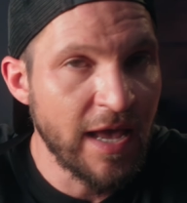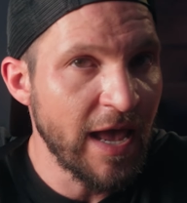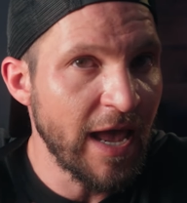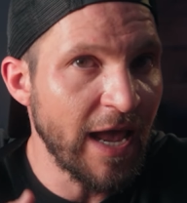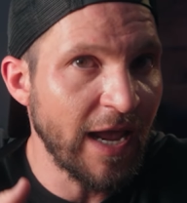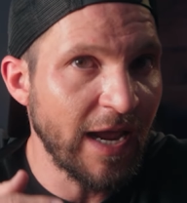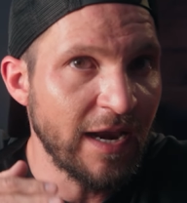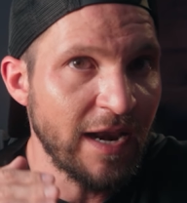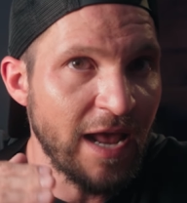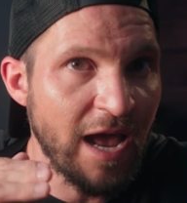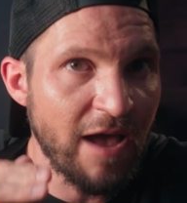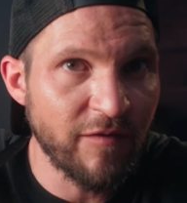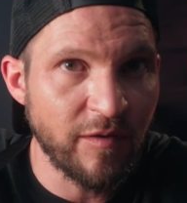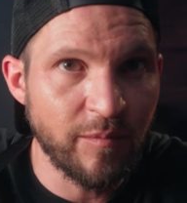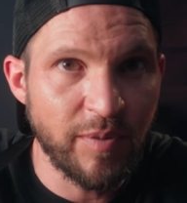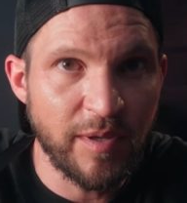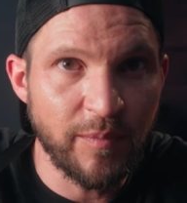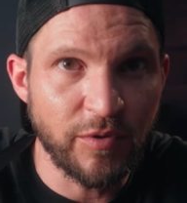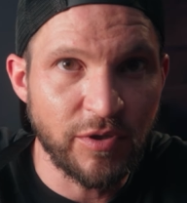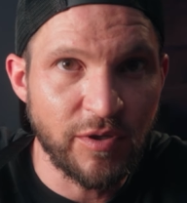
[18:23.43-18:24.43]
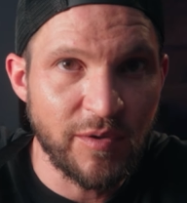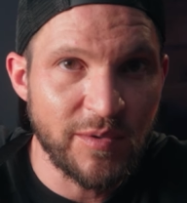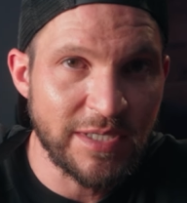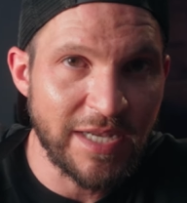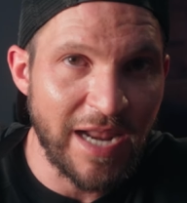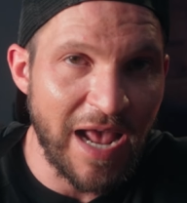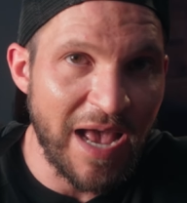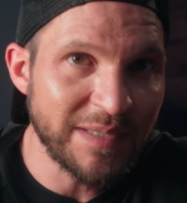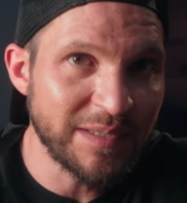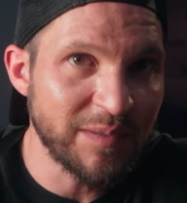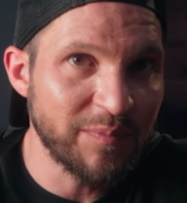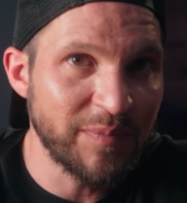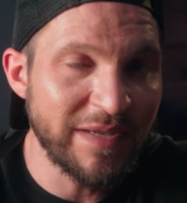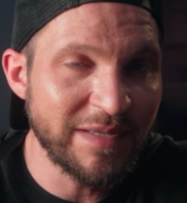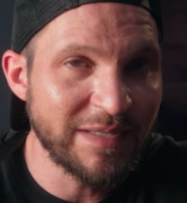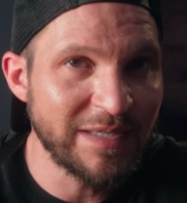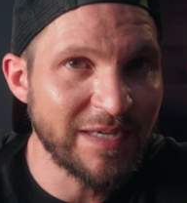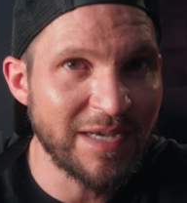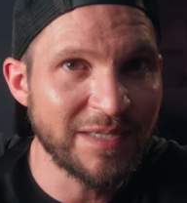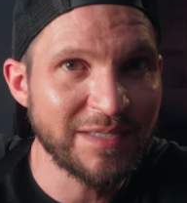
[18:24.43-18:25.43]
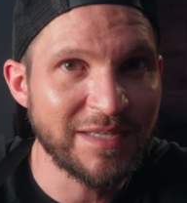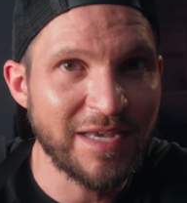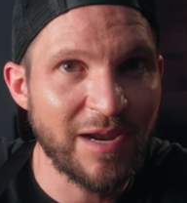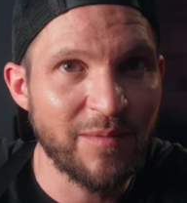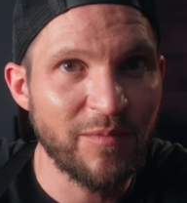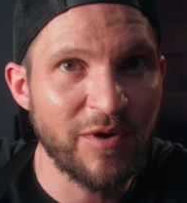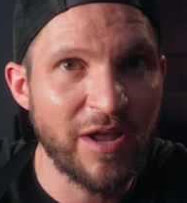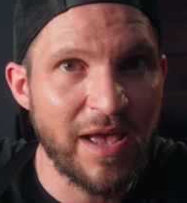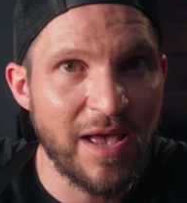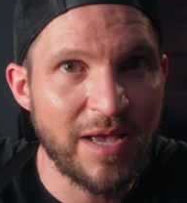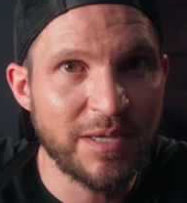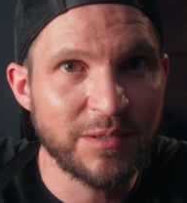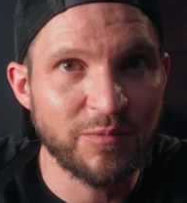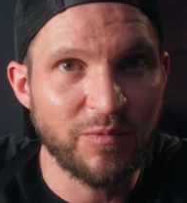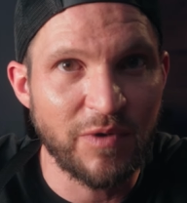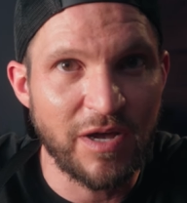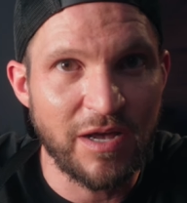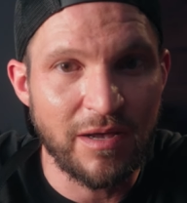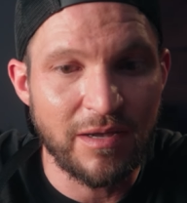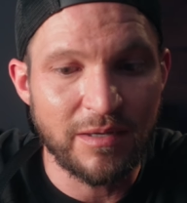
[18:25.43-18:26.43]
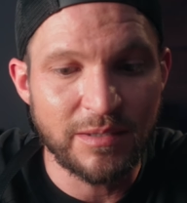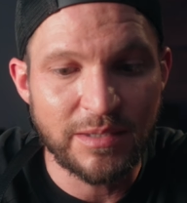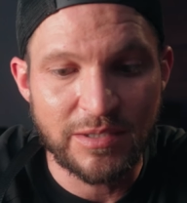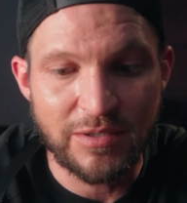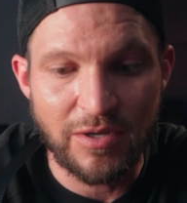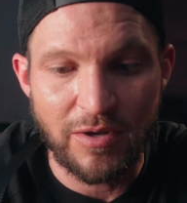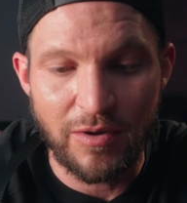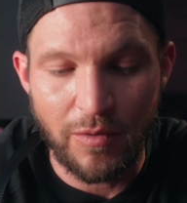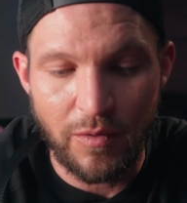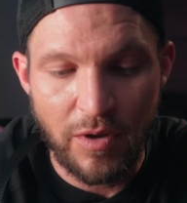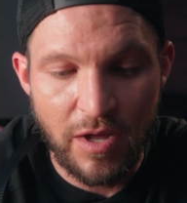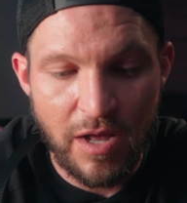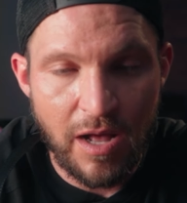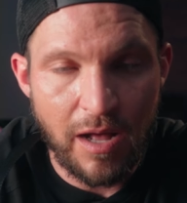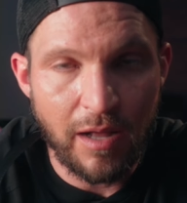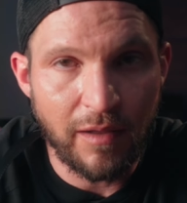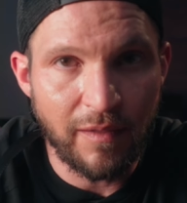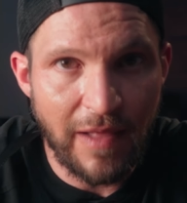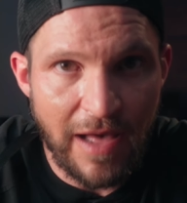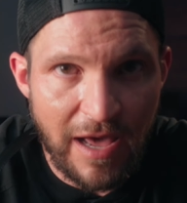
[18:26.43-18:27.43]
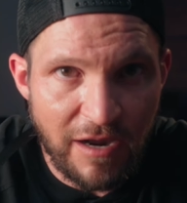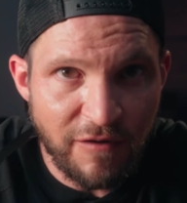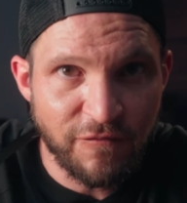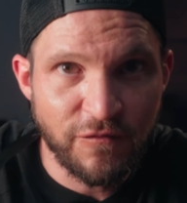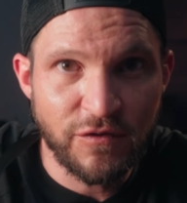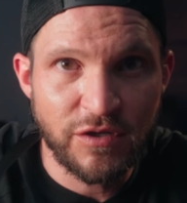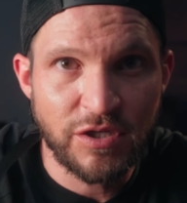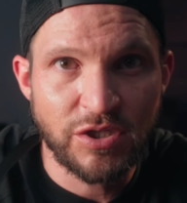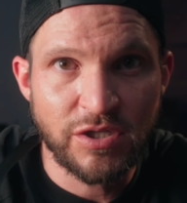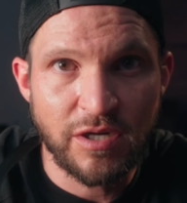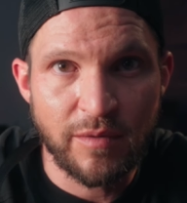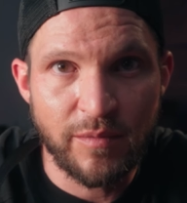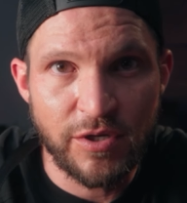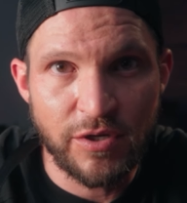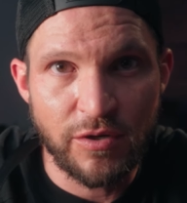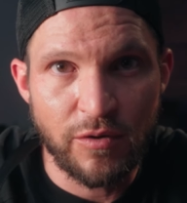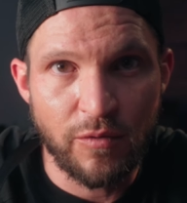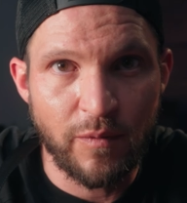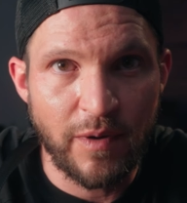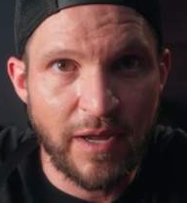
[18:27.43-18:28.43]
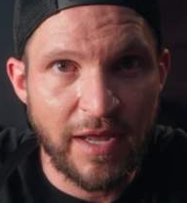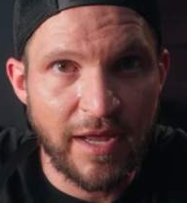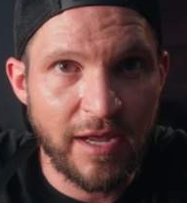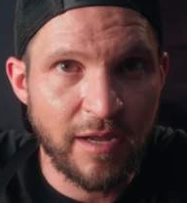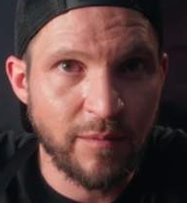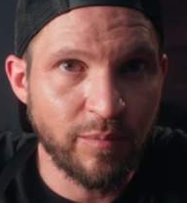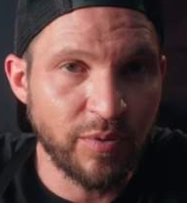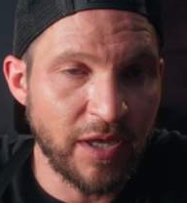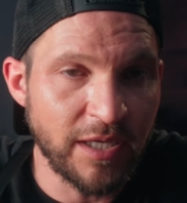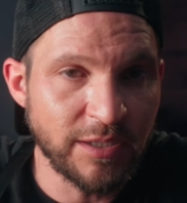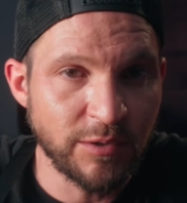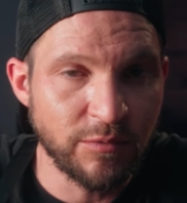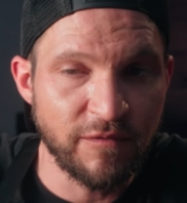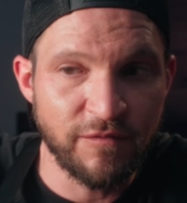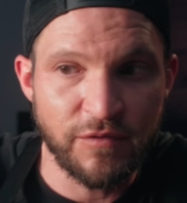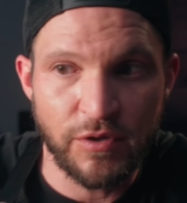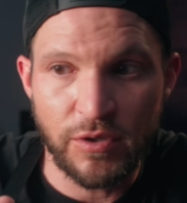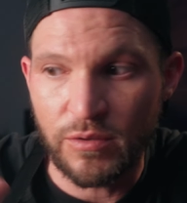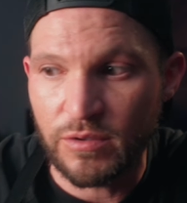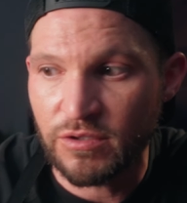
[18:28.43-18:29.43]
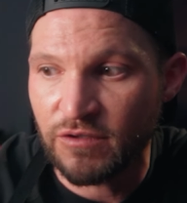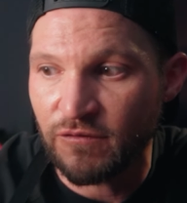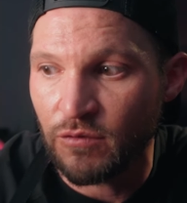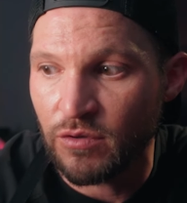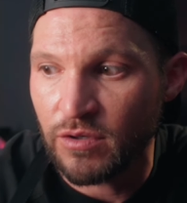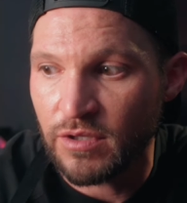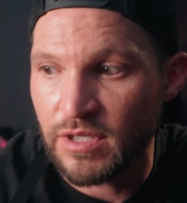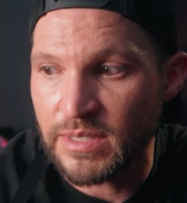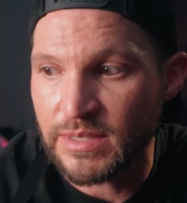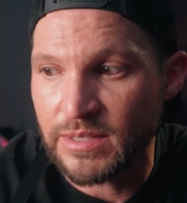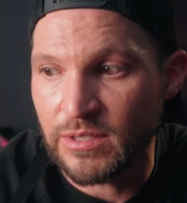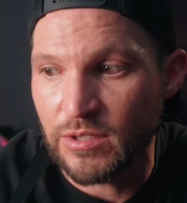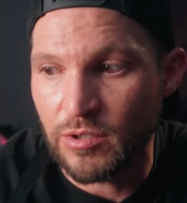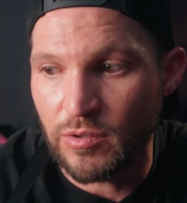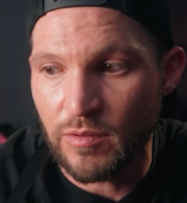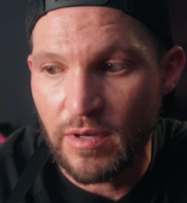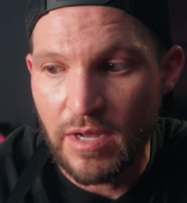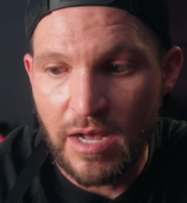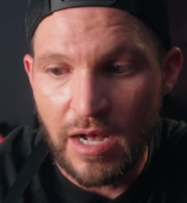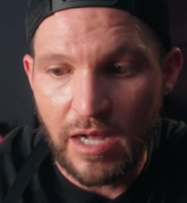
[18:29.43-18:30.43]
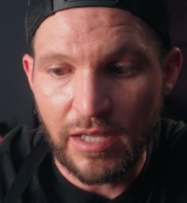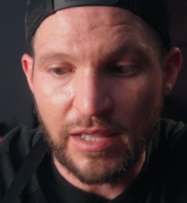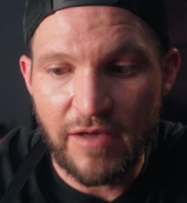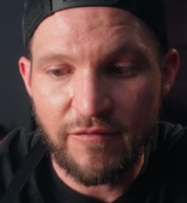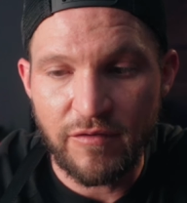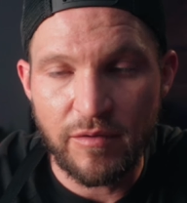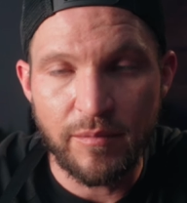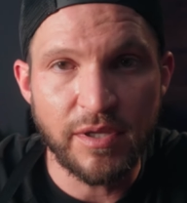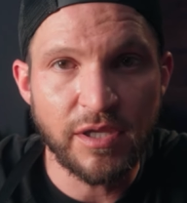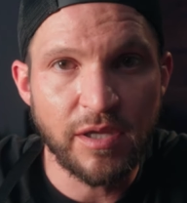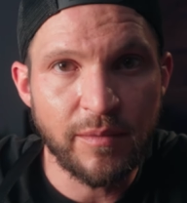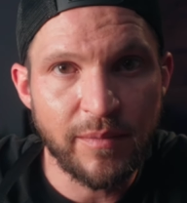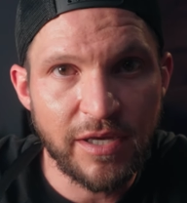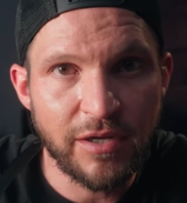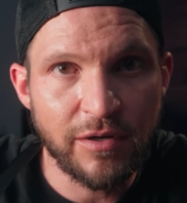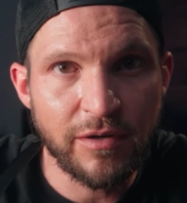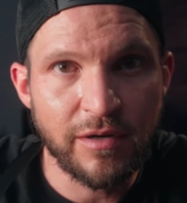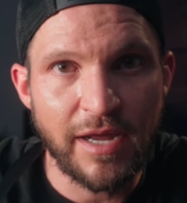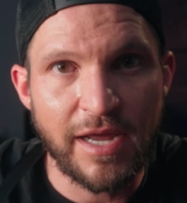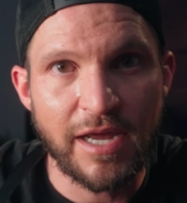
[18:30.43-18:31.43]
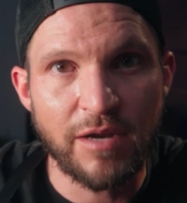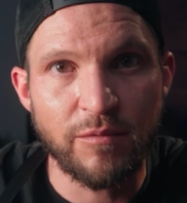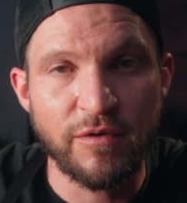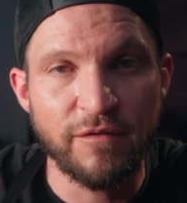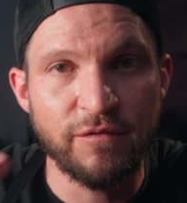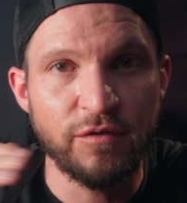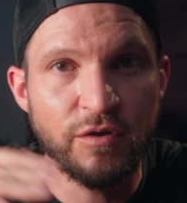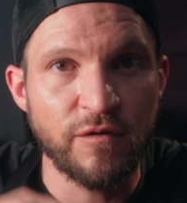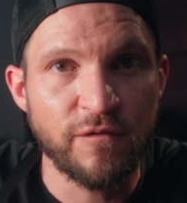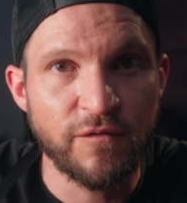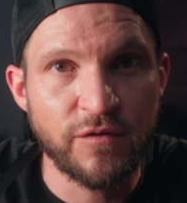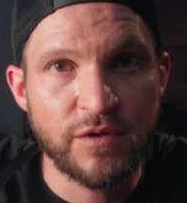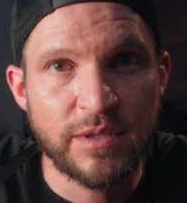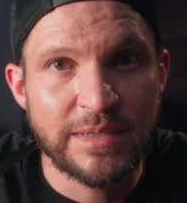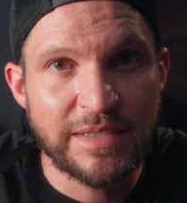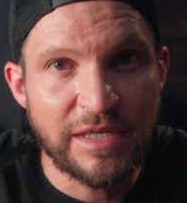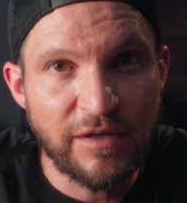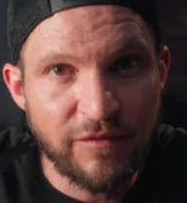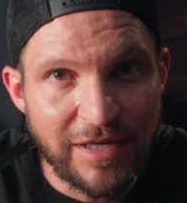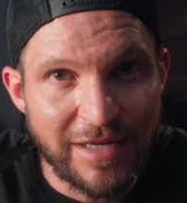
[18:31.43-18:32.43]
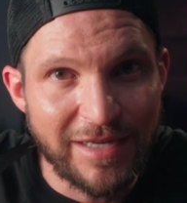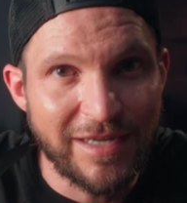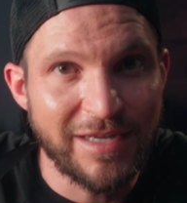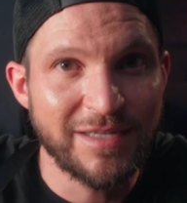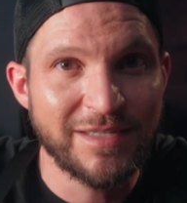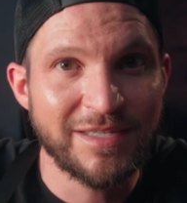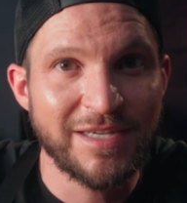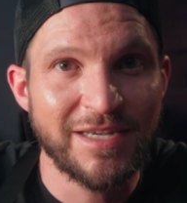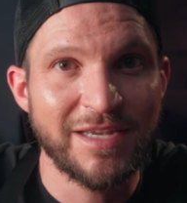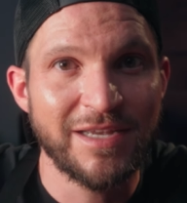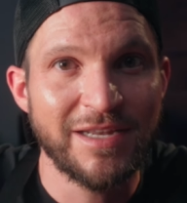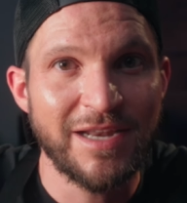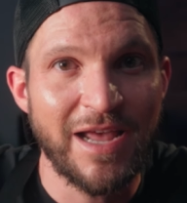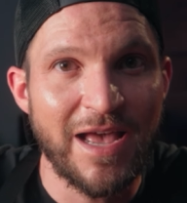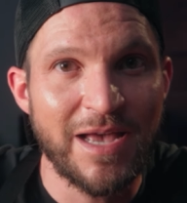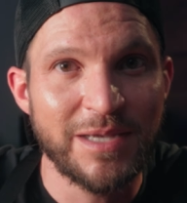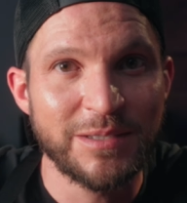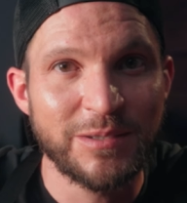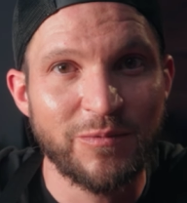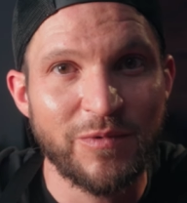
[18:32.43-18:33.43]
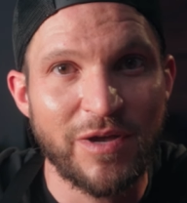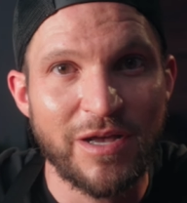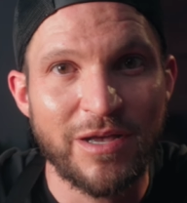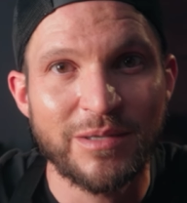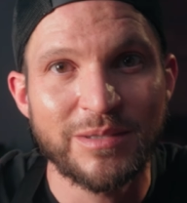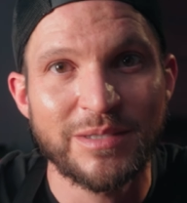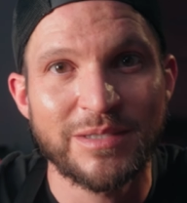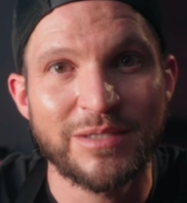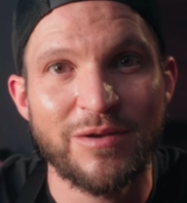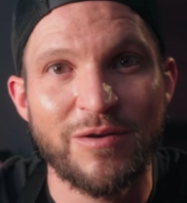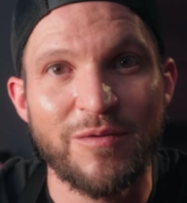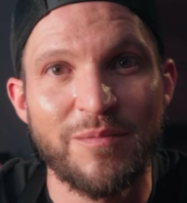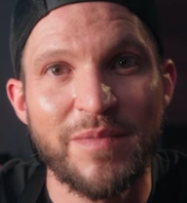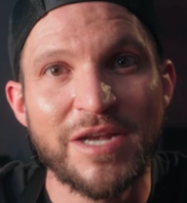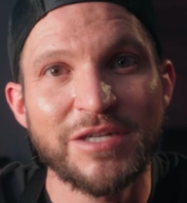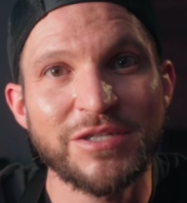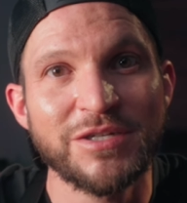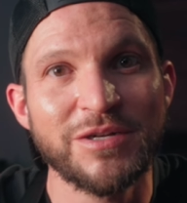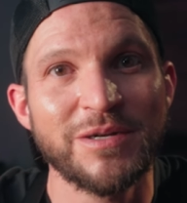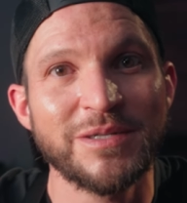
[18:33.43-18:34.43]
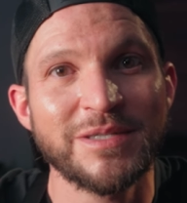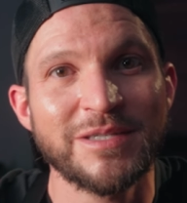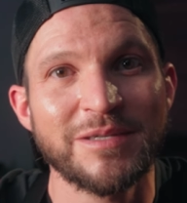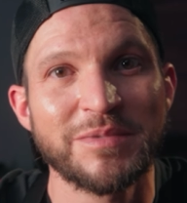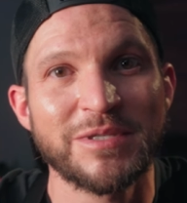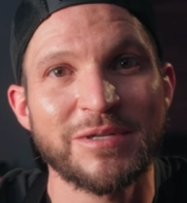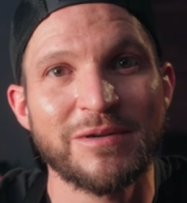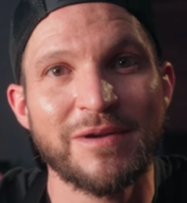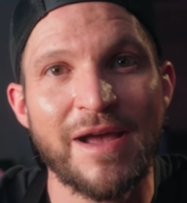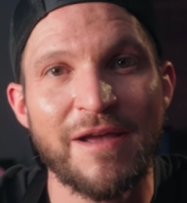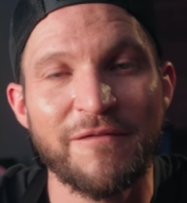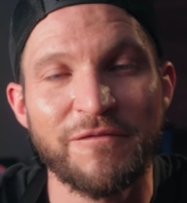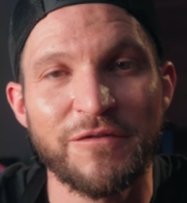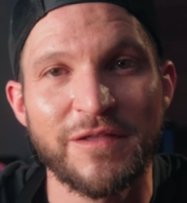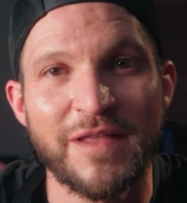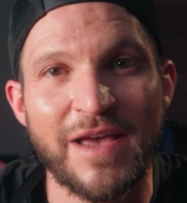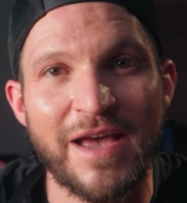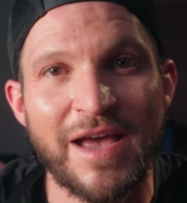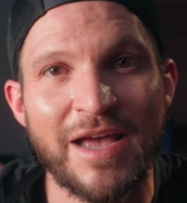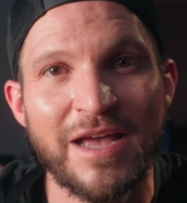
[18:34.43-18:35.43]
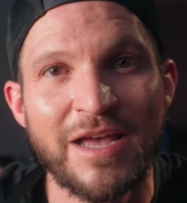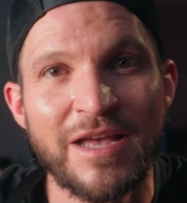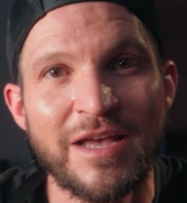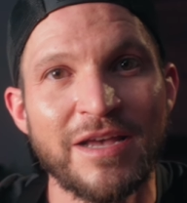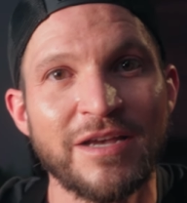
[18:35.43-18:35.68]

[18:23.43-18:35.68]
and having people use it as a BTS camera as well. So a lot of footage coming your way plus reviews for this new 11 millimeter and review for the ZV-E10 as well. So make sure you're subscribed for that.